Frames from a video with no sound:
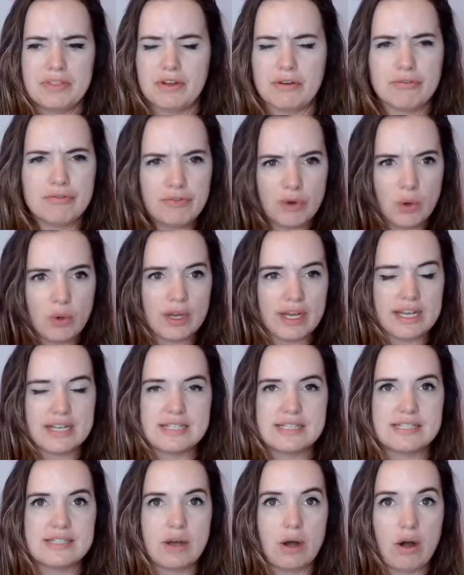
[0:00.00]

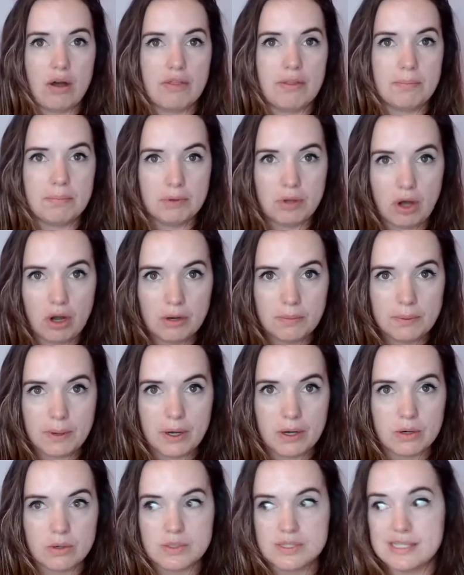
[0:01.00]
focus on the blog
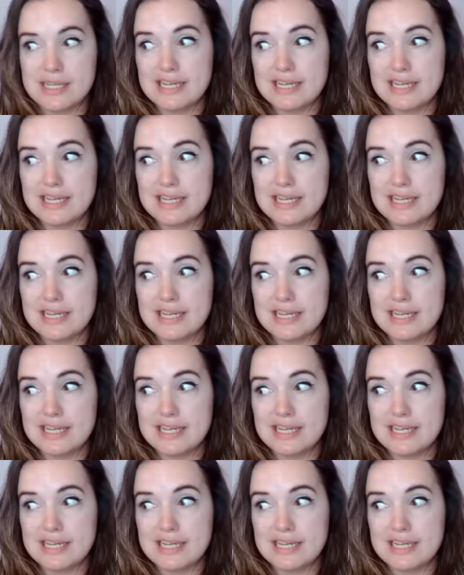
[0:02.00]
post.